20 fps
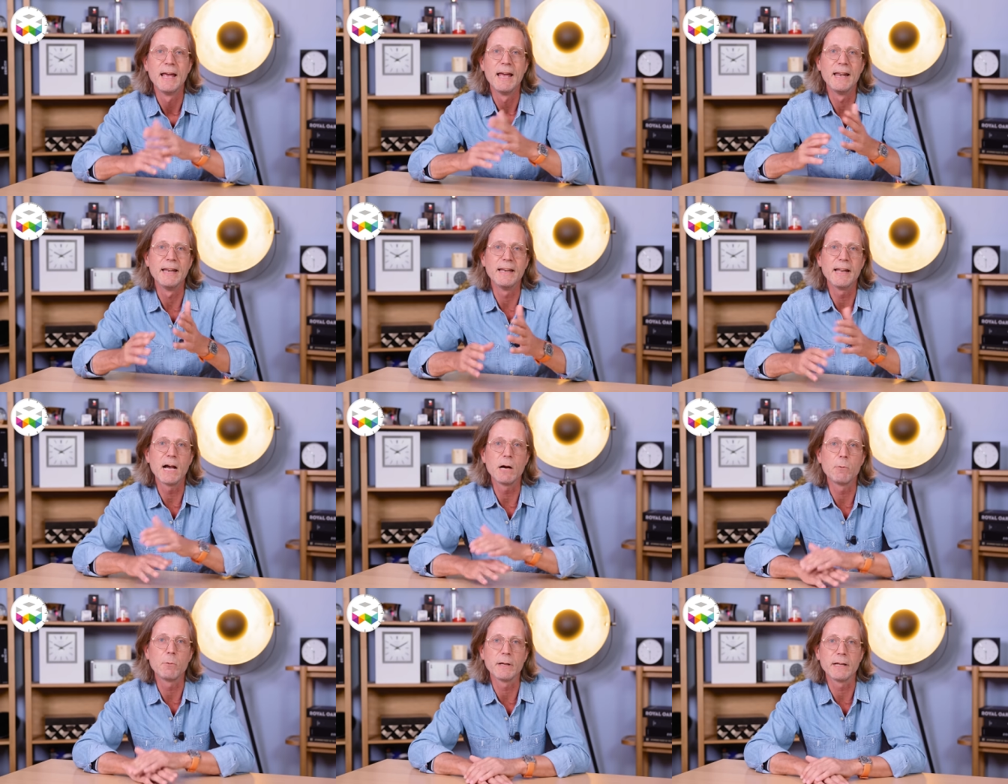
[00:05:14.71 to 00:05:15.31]
and
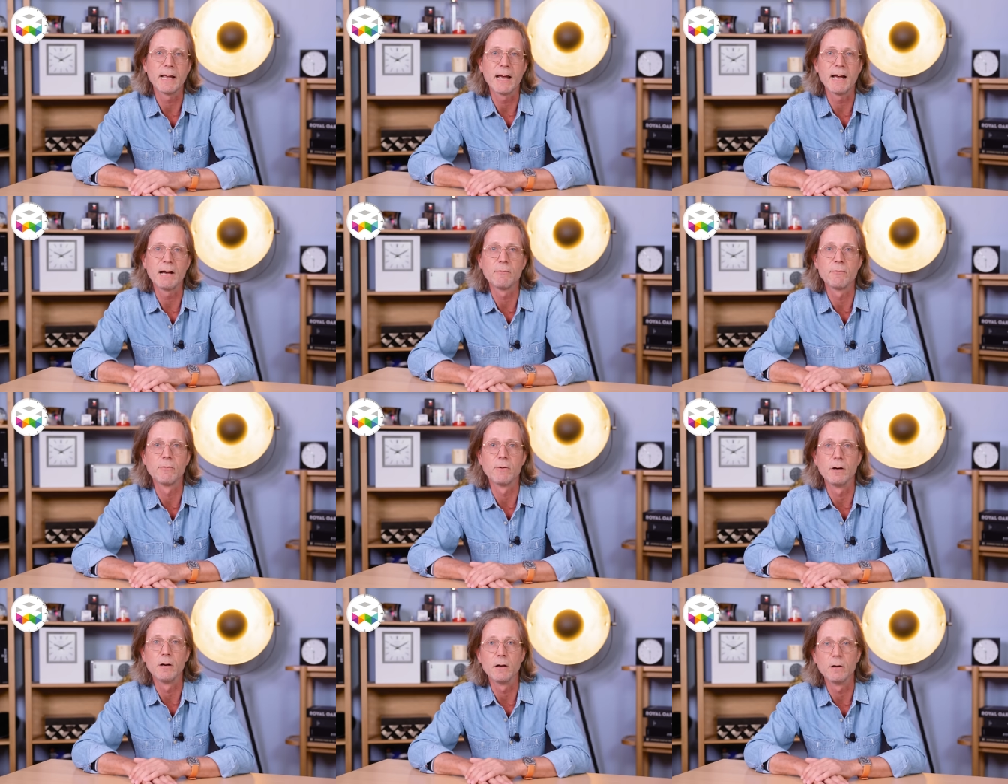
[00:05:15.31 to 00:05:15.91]
now we
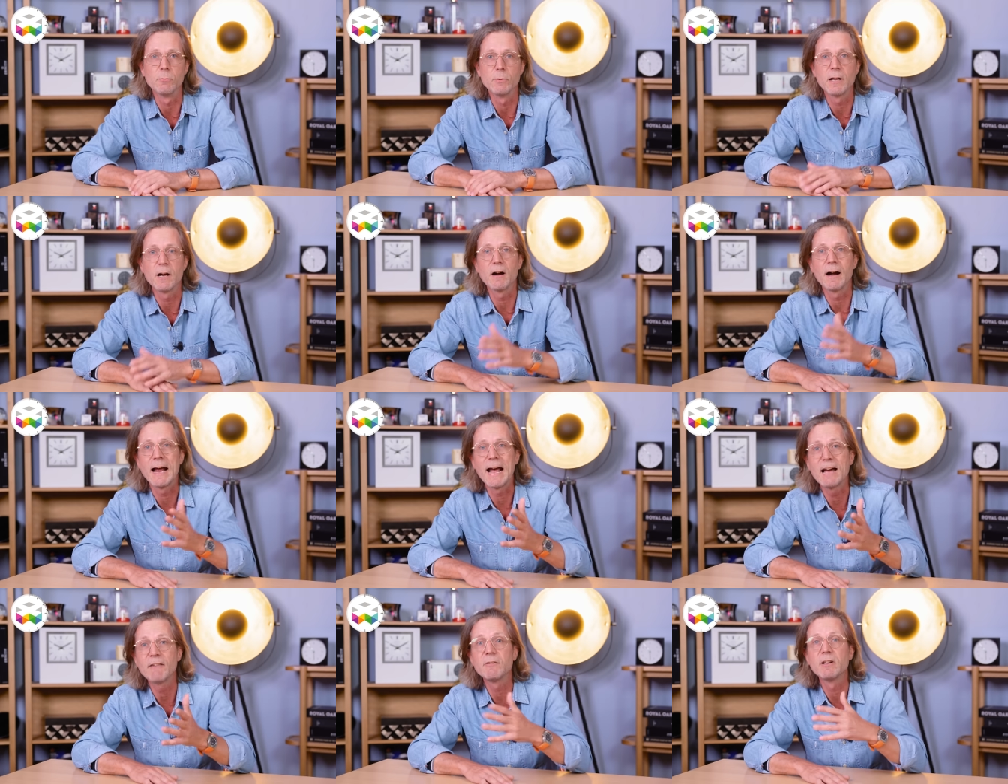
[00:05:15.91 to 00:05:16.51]
have uh, we are
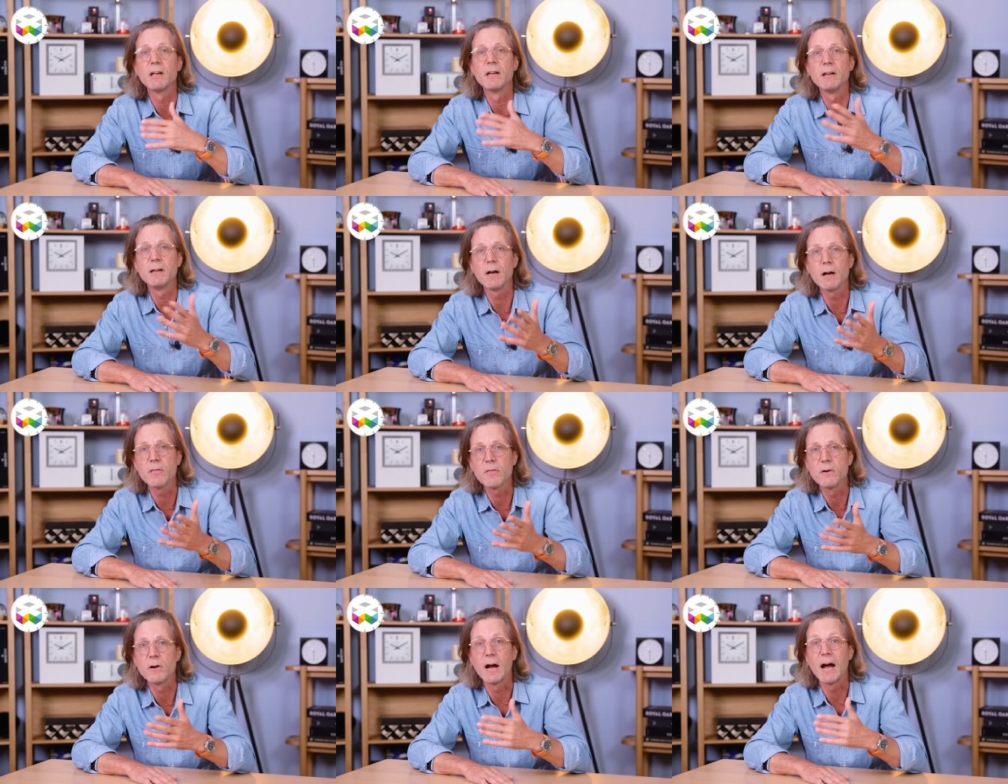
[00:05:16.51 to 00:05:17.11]
having
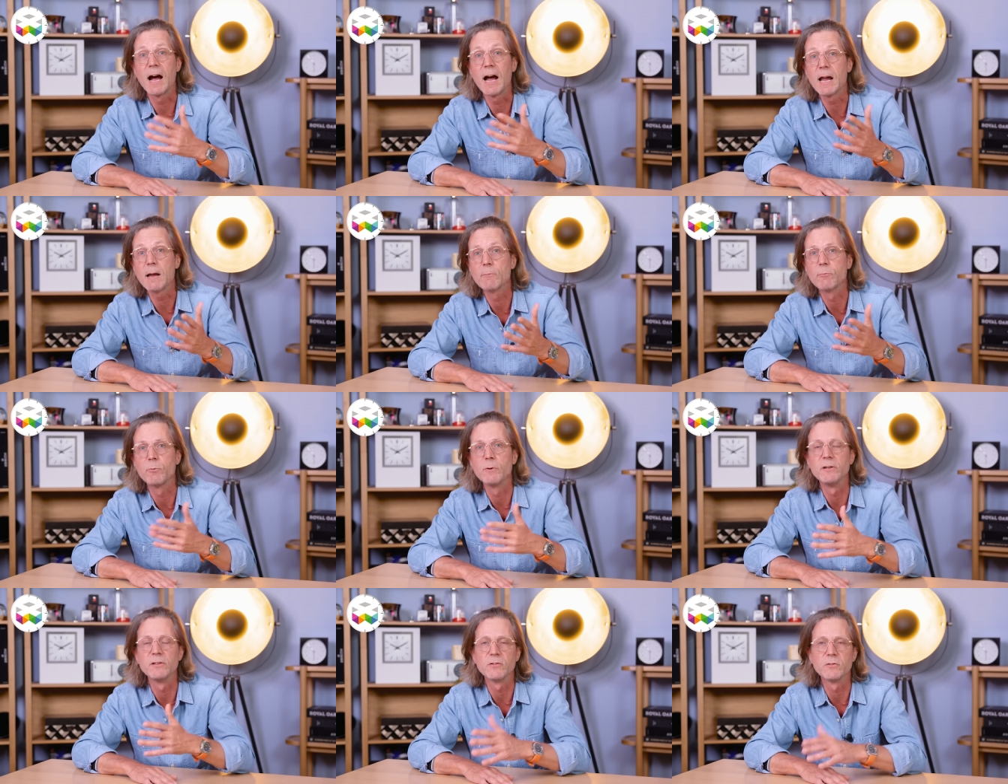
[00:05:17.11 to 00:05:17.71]
another
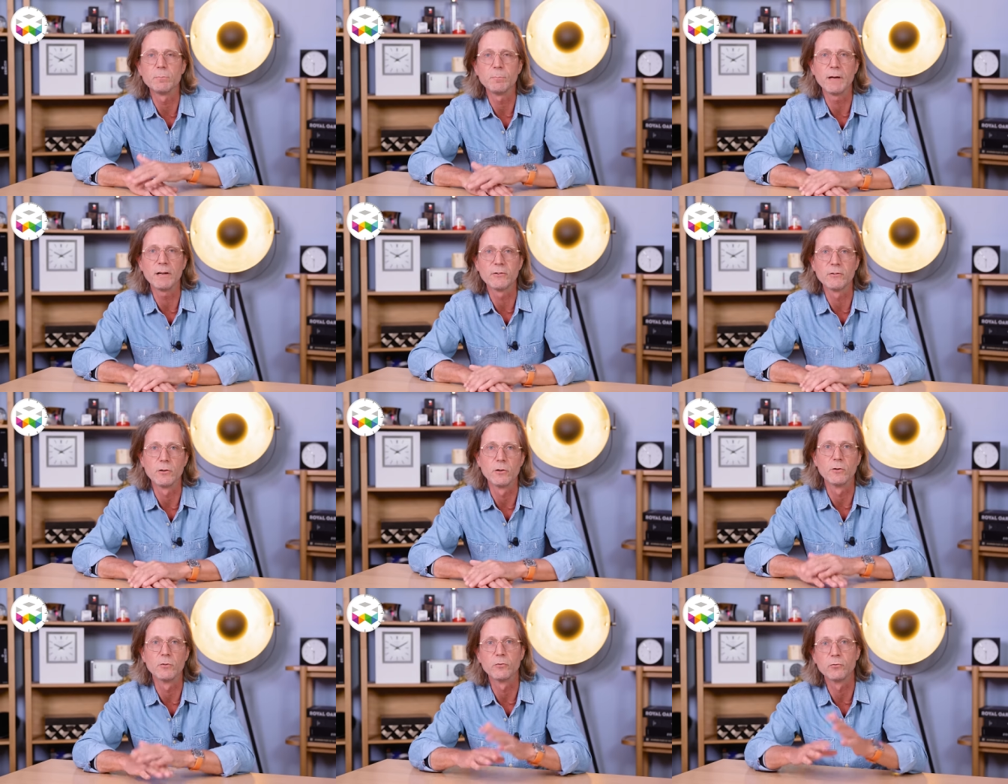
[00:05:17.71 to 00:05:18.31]
hype with a
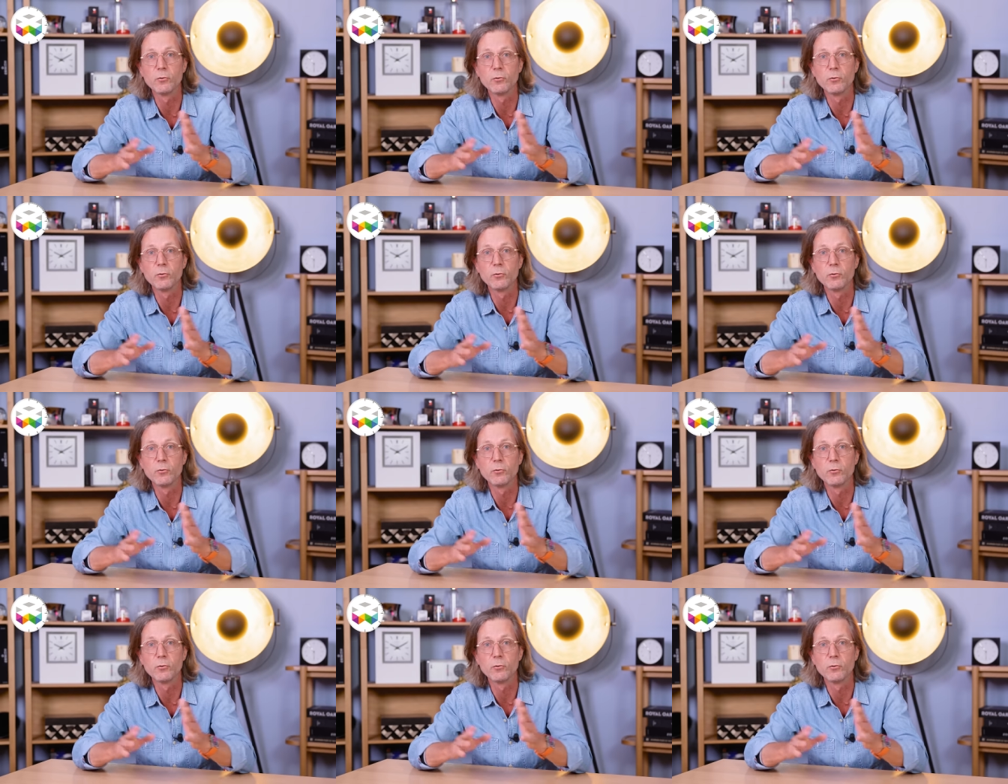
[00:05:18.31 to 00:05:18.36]
special